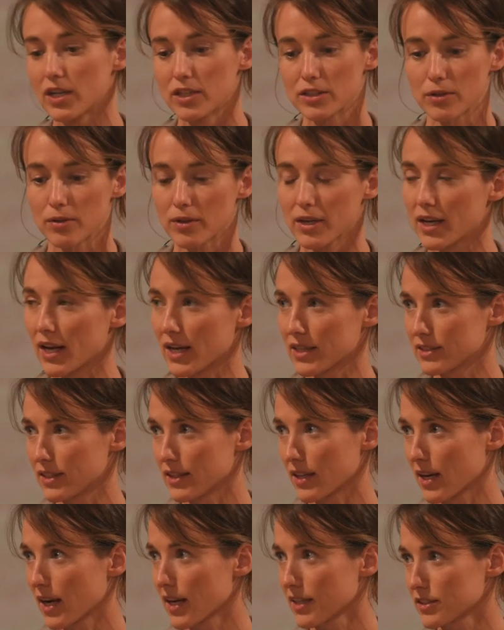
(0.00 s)
So connect
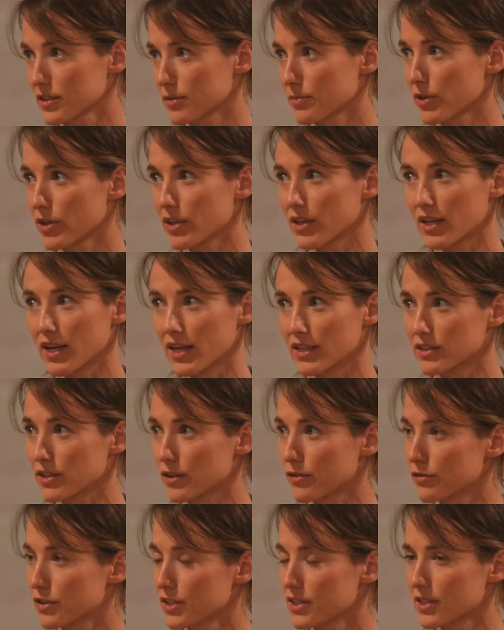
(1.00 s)
to the customer, connect
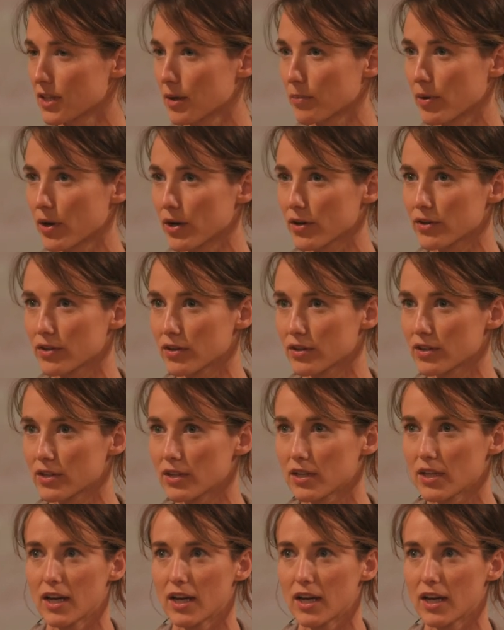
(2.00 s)
to the resale partner,